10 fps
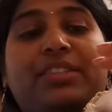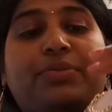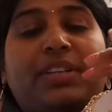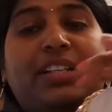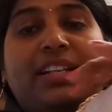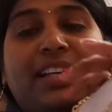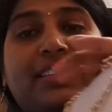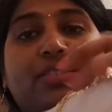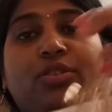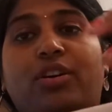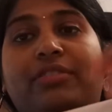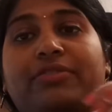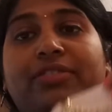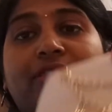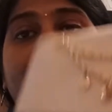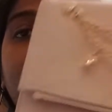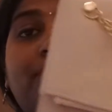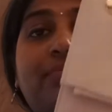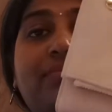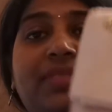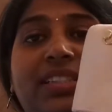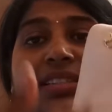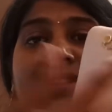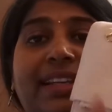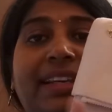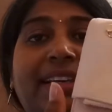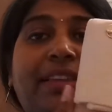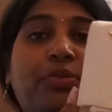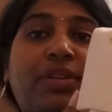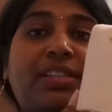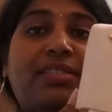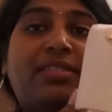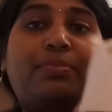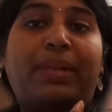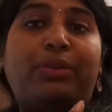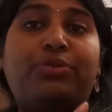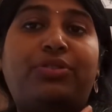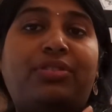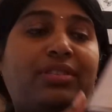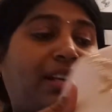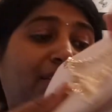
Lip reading: very nice and thoughtful. It's a sling as well as it's a pouch. You can